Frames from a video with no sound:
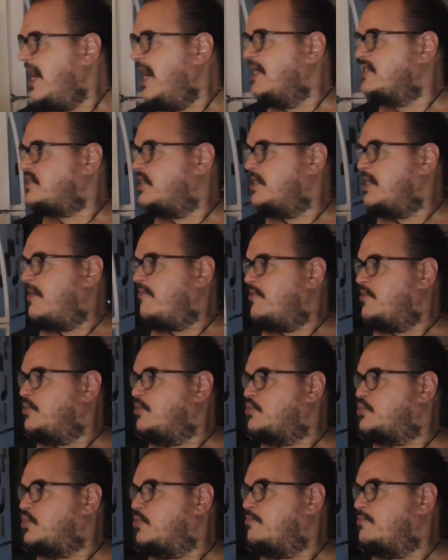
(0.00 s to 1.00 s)
it's another
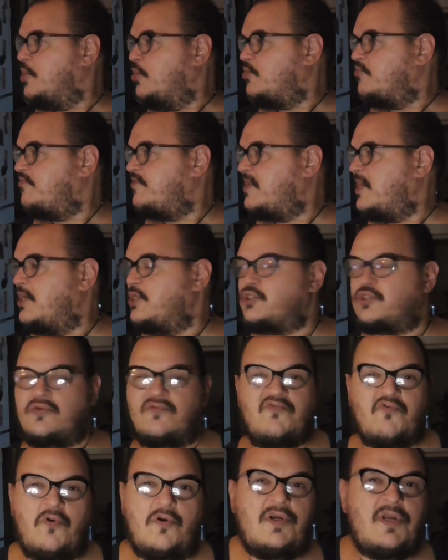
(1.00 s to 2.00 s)
YouTube
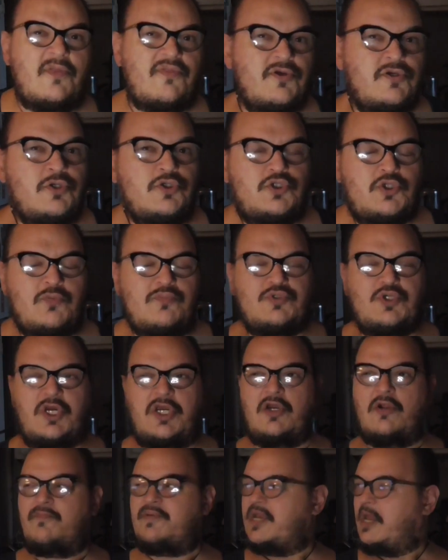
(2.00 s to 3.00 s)
notification for another YouTube channel.